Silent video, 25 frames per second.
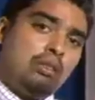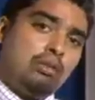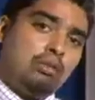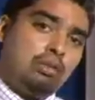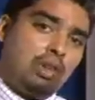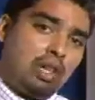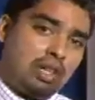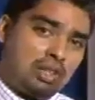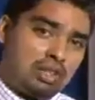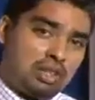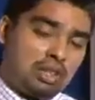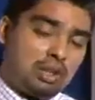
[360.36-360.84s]

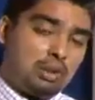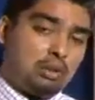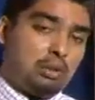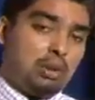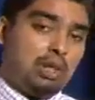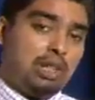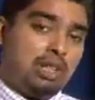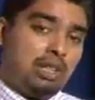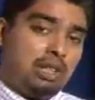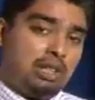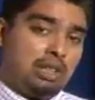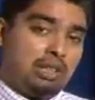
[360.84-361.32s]
functions
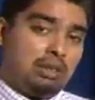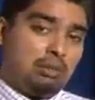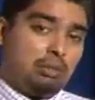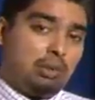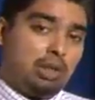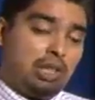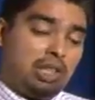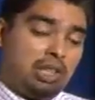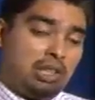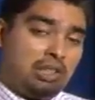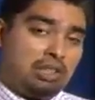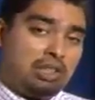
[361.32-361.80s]
within
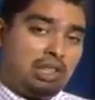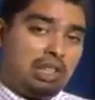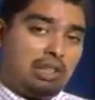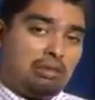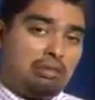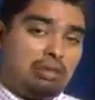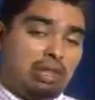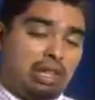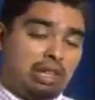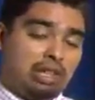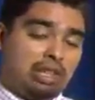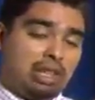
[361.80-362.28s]

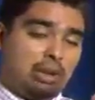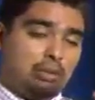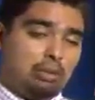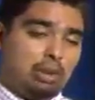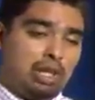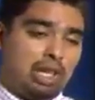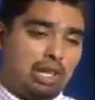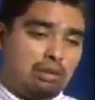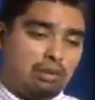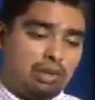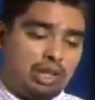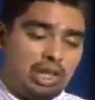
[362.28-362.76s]
itself. Like they
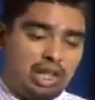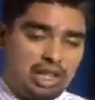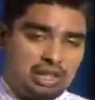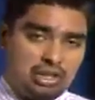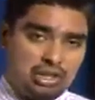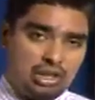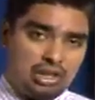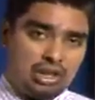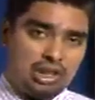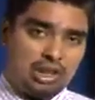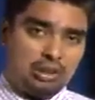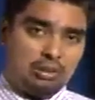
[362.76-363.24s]
would have a
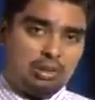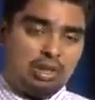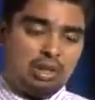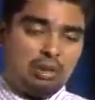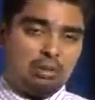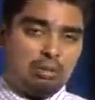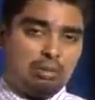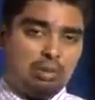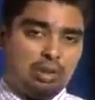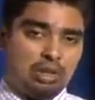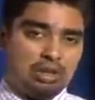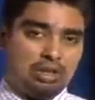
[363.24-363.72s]
HR, they would
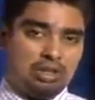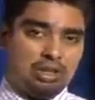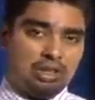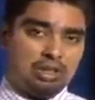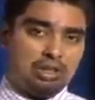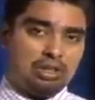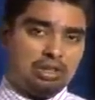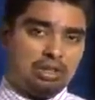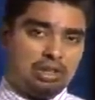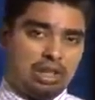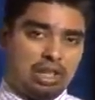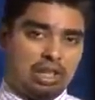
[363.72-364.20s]
have a
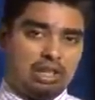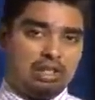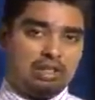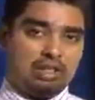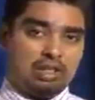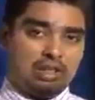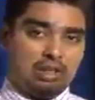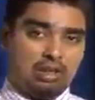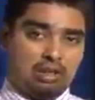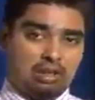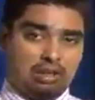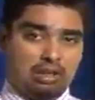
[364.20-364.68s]
purchase, sales,
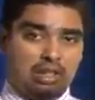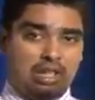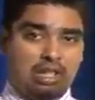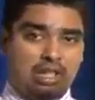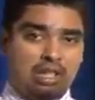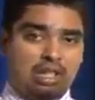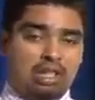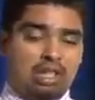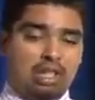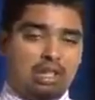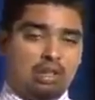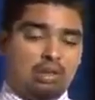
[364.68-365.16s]
and
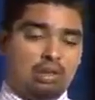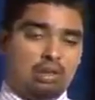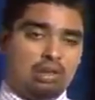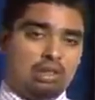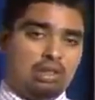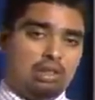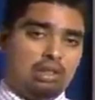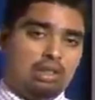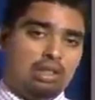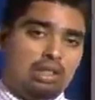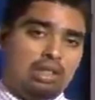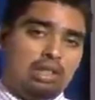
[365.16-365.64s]
all
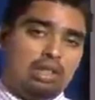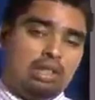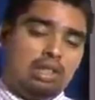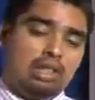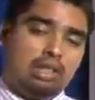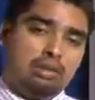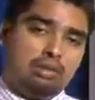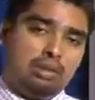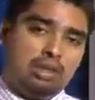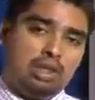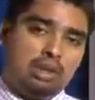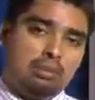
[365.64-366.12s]
the
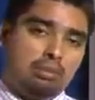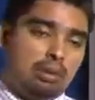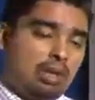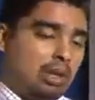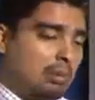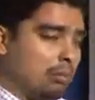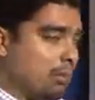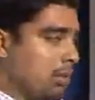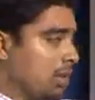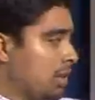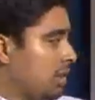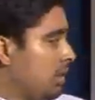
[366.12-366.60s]
different
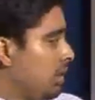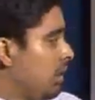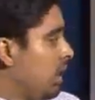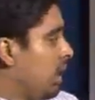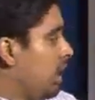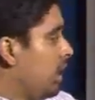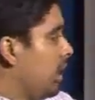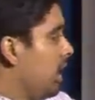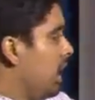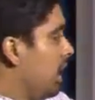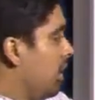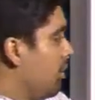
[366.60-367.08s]
departments that
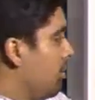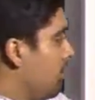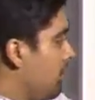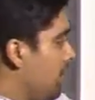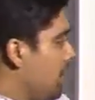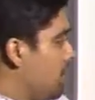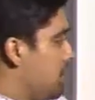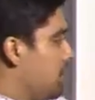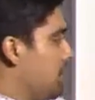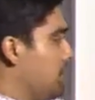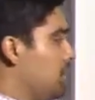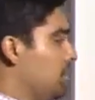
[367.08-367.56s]
are there in
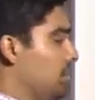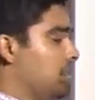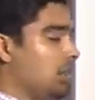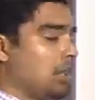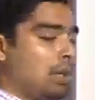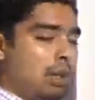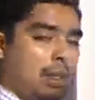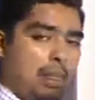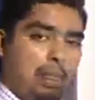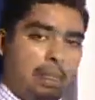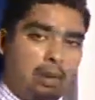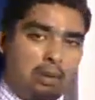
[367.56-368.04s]
functions
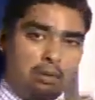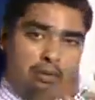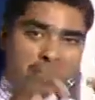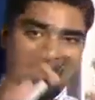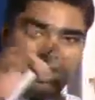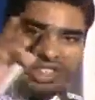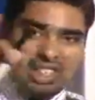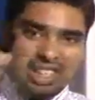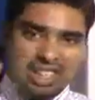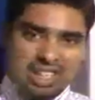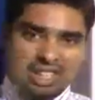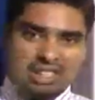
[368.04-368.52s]

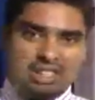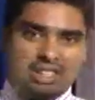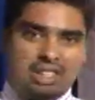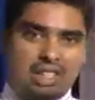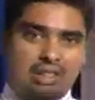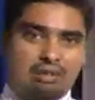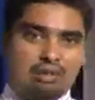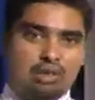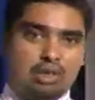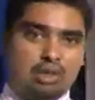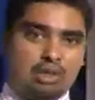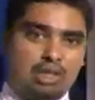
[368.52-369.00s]
within
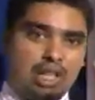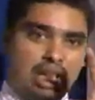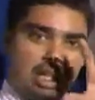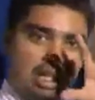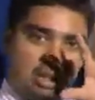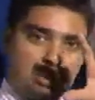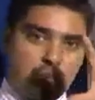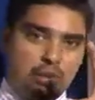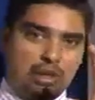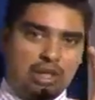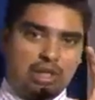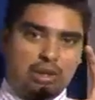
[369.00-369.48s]
itself. So that
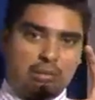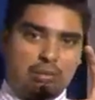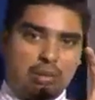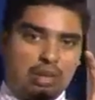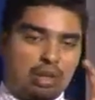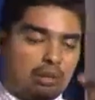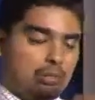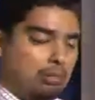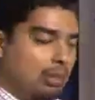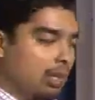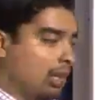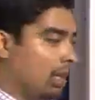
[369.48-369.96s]
is one
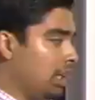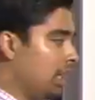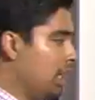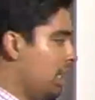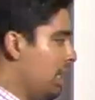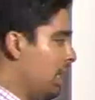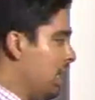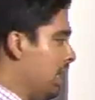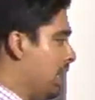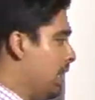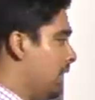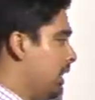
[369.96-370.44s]
department,
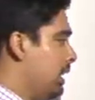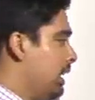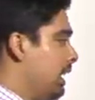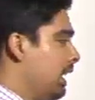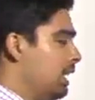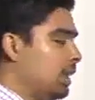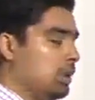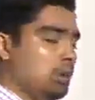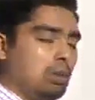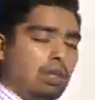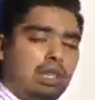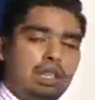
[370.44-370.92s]
and the
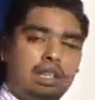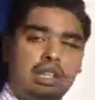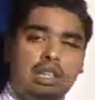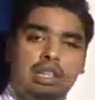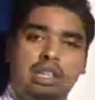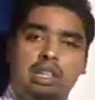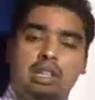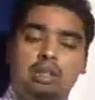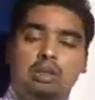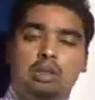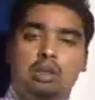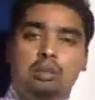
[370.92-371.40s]
other one
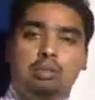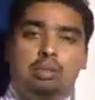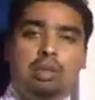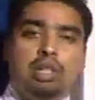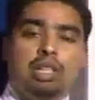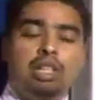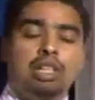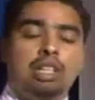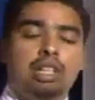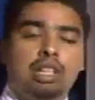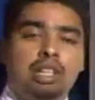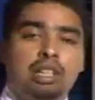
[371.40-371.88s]
could
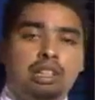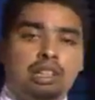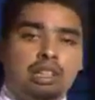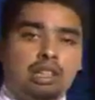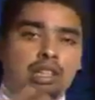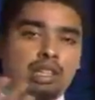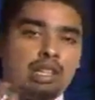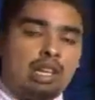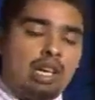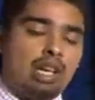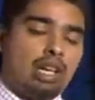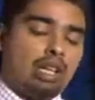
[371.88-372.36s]
be the
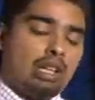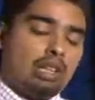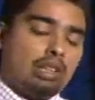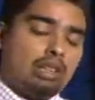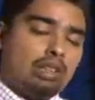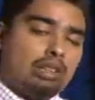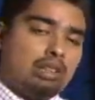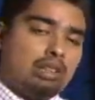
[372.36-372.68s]
car